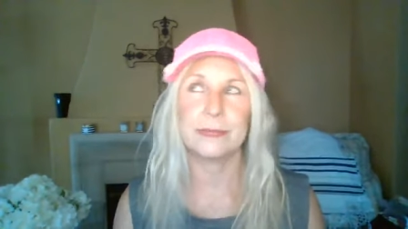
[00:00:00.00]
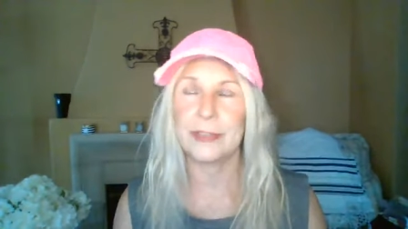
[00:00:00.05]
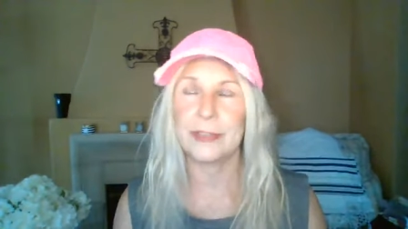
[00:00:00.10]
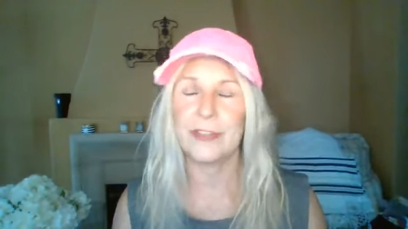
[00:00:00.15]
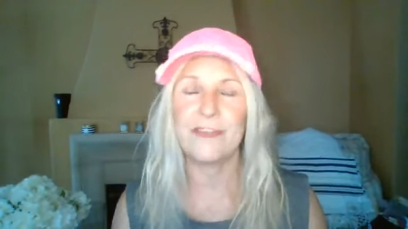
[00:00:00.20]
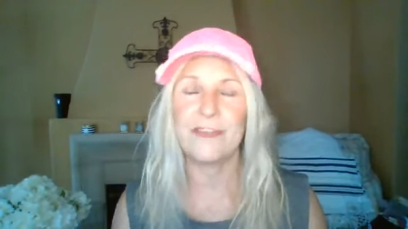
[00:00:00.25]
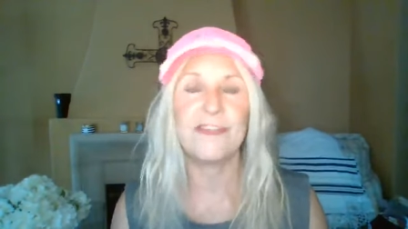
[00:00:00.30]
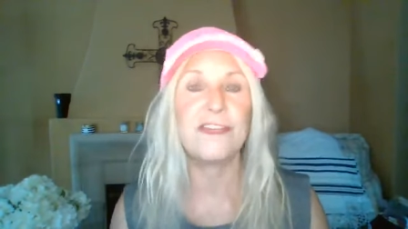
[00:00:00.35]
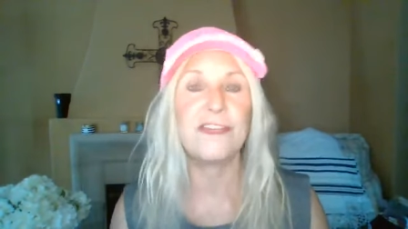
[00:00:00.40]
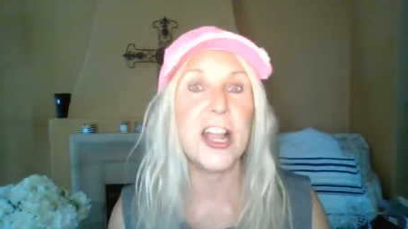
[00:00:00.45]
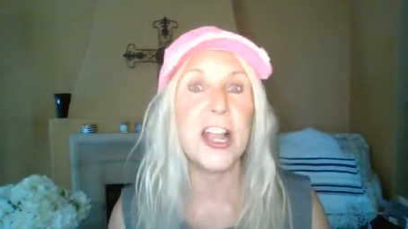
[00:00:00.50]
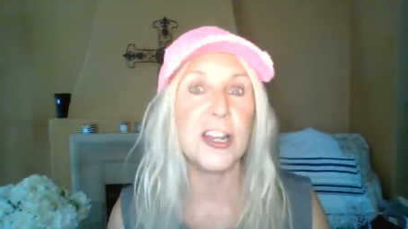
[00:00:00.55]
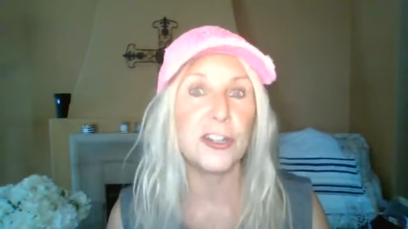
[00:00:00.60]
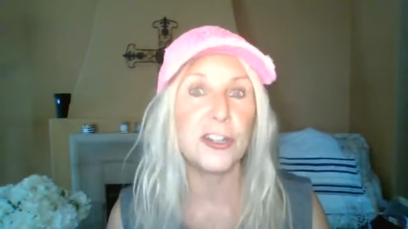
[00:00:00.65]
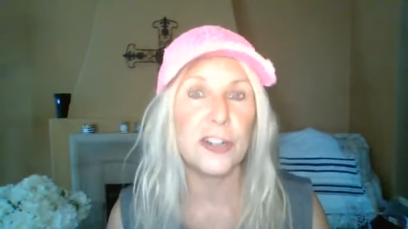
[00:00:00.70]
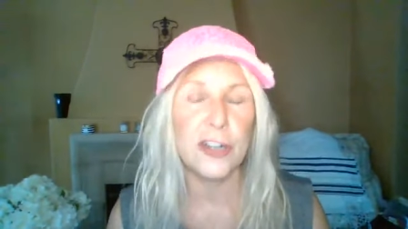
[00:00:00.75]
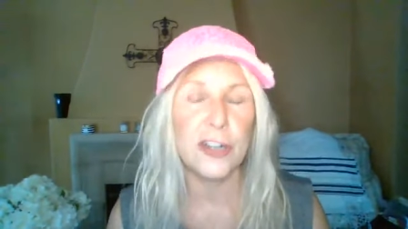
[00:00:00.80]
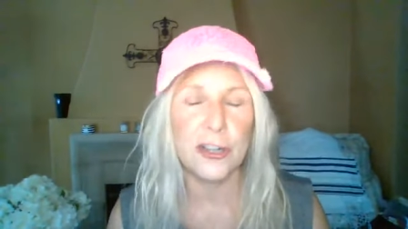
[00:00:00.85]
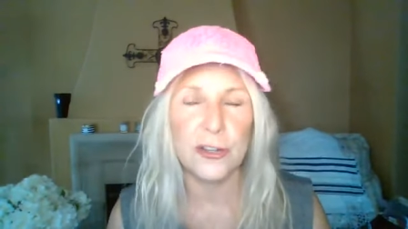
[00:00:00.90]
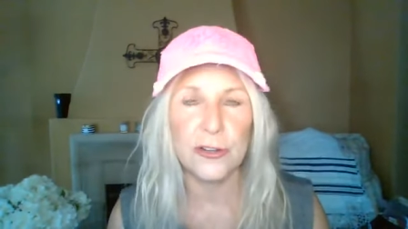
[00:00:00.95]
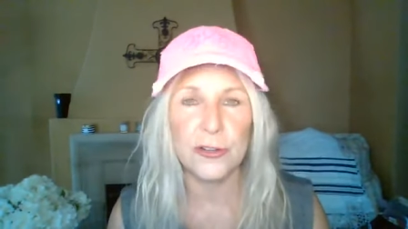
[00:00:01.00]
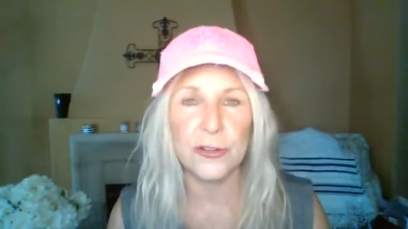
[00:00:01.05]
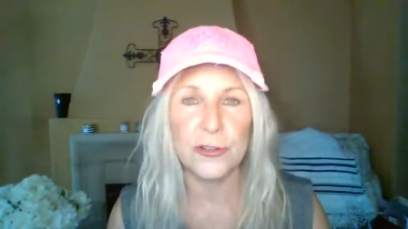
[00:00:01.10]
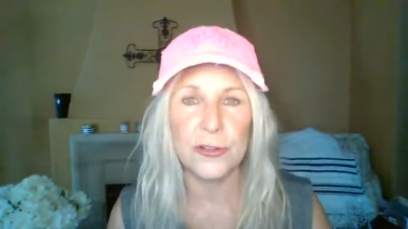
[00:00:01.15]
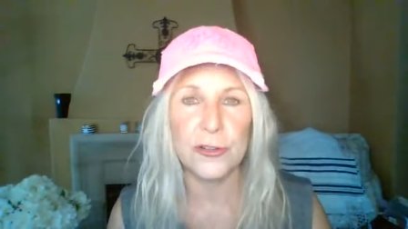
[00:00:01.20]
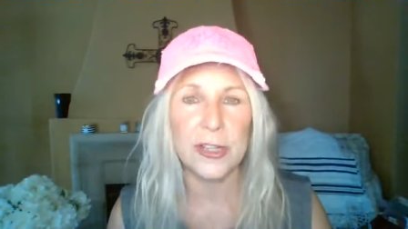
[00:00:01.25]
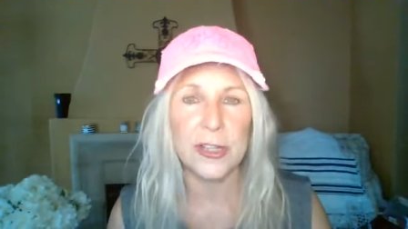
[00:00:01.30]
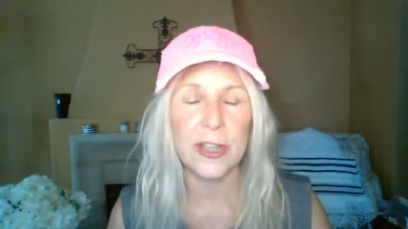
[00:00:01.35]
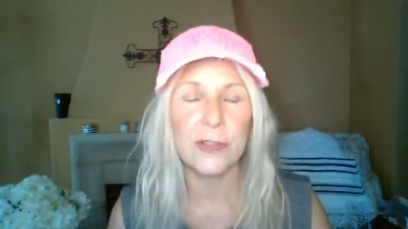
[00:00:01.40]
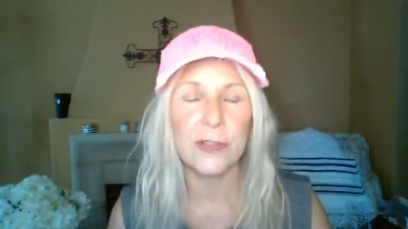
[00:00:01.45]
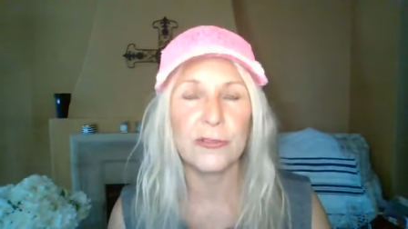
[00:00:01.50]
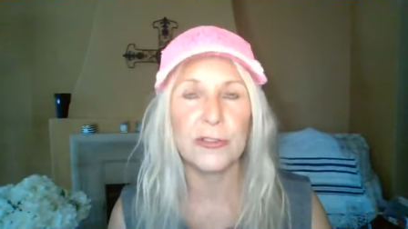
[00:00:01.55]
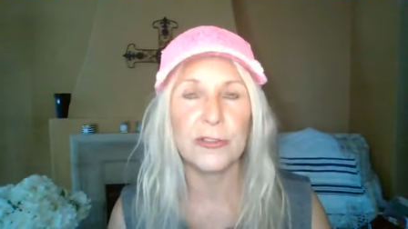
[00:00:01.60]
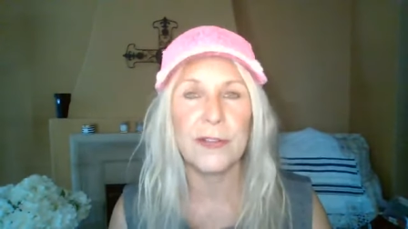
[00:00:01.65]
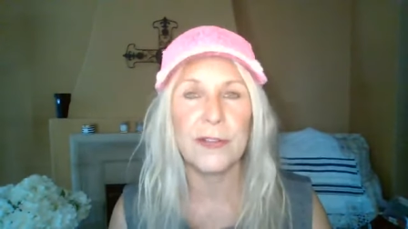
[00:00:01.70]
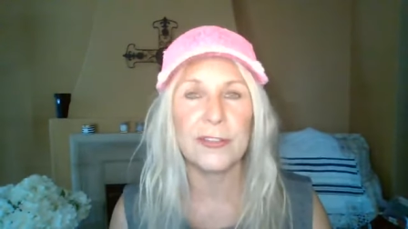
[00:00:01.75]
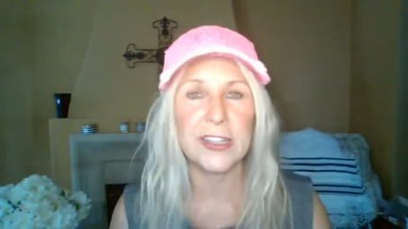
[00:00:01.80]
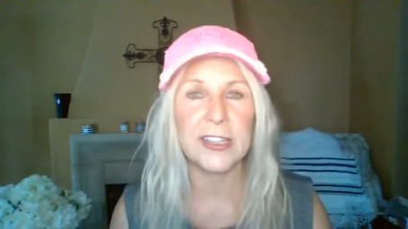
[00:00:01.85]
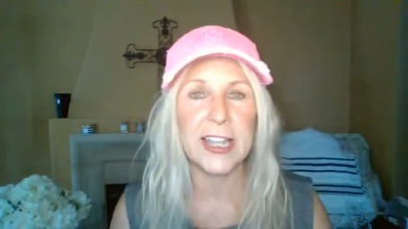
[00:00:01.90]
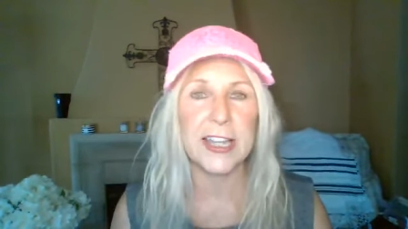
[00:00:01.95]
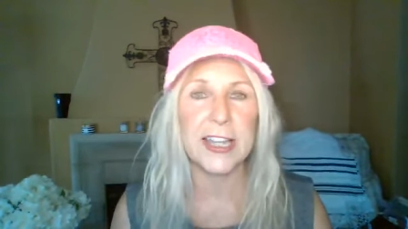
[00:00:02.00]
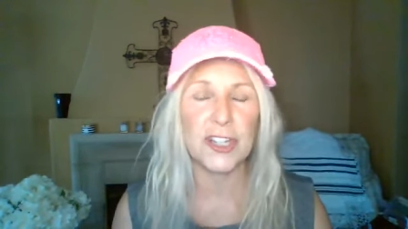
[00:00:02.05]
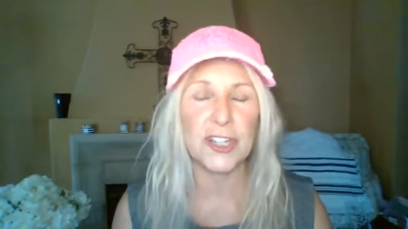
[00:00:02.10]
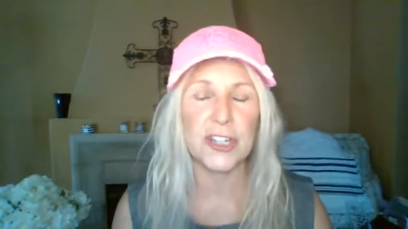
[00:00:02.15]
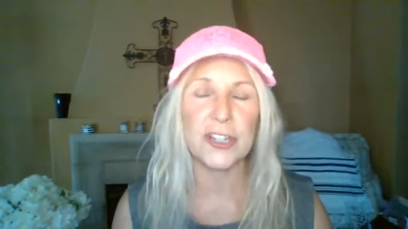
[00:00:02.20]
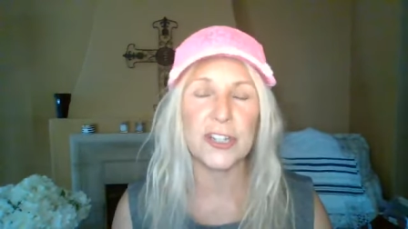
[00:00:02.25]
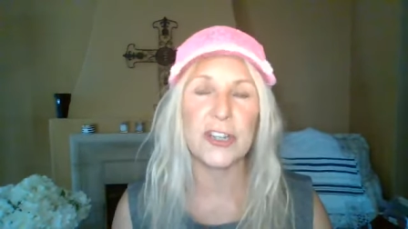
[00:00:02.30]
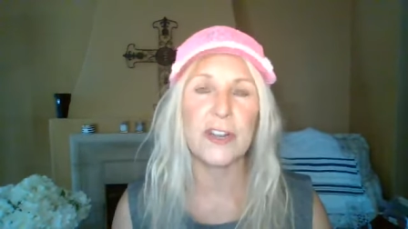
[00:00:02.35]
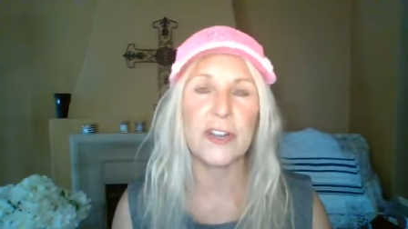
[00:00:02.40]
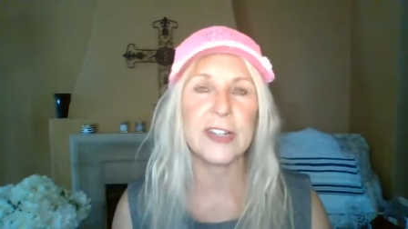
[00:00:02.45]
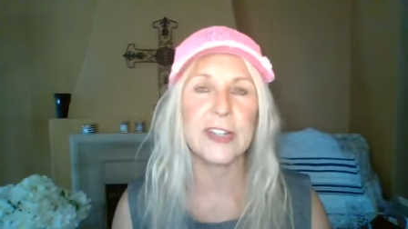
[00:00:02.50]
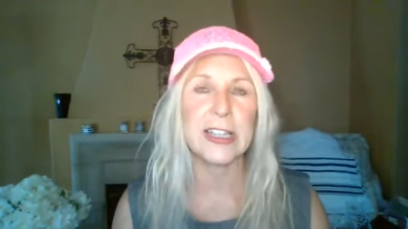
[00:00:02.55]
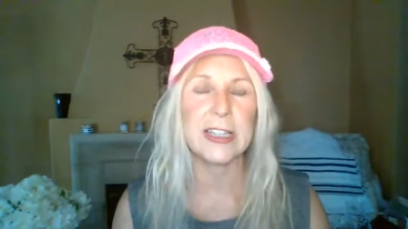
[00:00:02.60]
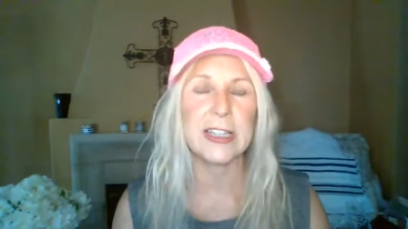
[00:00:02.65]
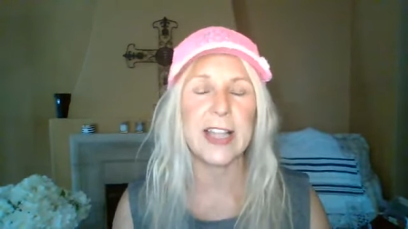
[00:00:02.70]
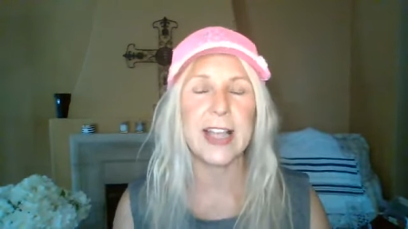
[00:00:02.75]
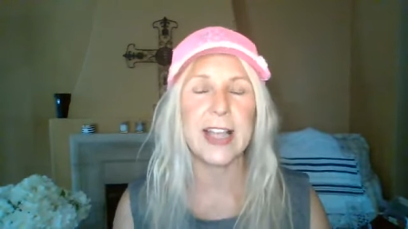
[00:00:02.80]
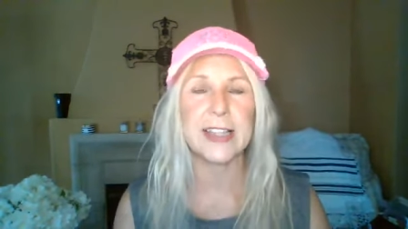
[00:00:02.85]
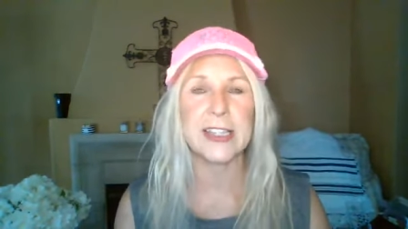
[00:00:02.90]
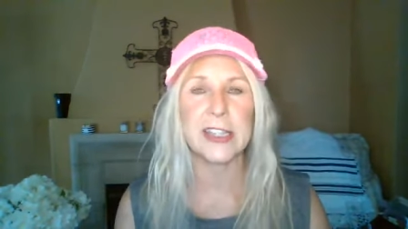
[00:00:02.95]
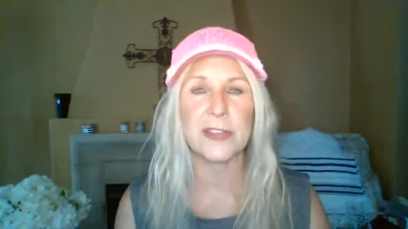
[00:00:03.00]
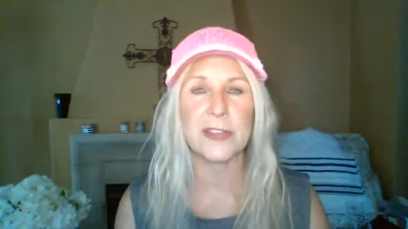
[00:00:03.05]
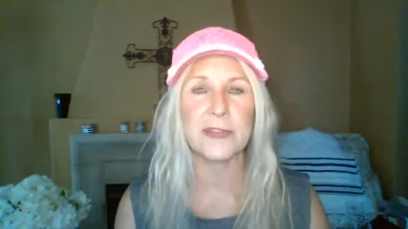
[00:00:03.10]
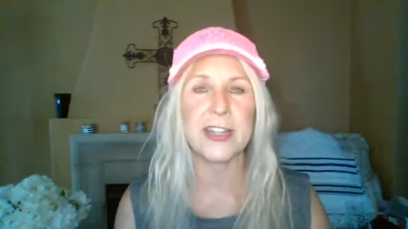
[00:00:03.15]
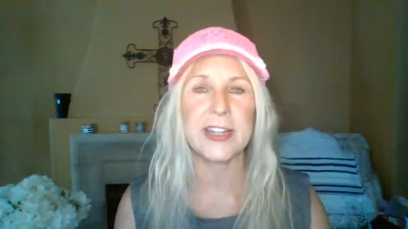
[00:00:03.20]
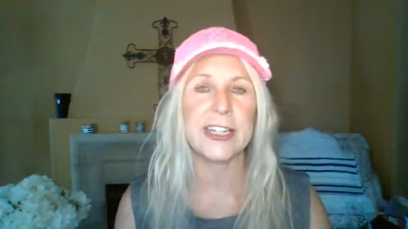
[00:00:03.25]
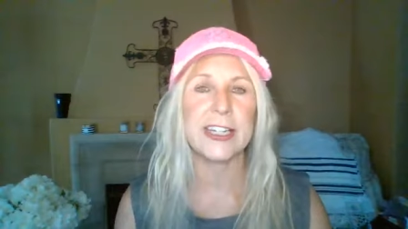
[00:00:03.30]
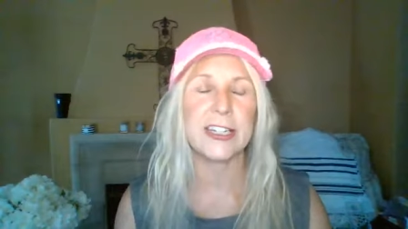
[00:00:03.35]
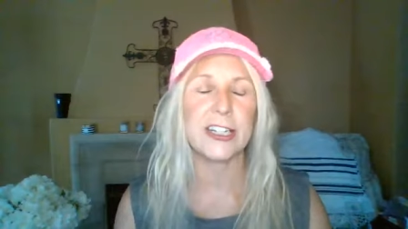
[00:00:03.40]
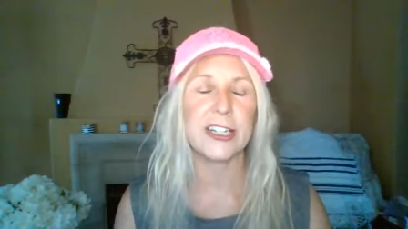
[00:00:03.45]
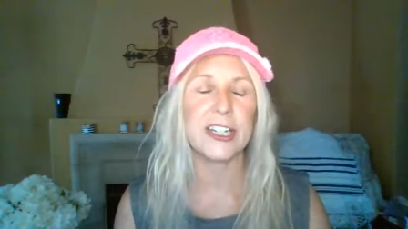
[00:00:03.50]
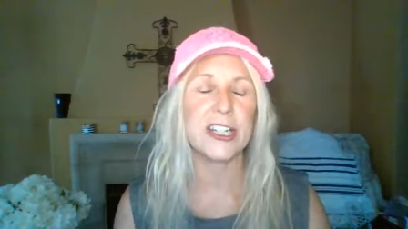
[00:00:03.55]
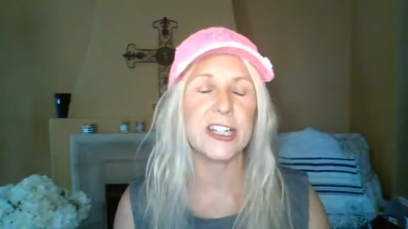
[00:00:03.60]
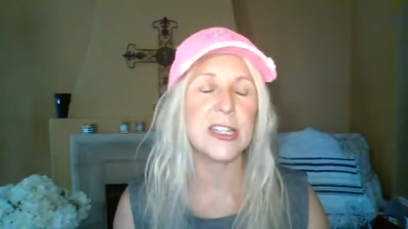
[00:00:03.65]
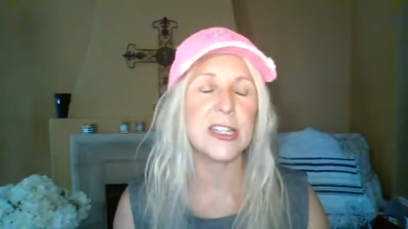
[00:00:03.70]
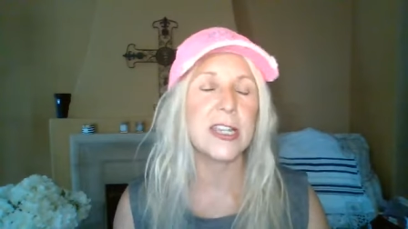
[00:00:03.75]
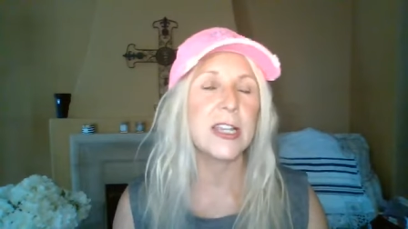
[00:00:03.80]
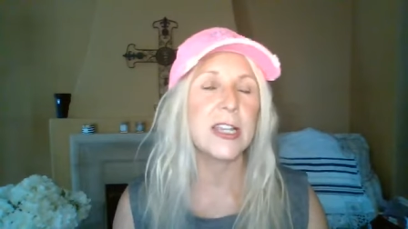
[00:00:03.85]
fire hose of revelation over the last three years.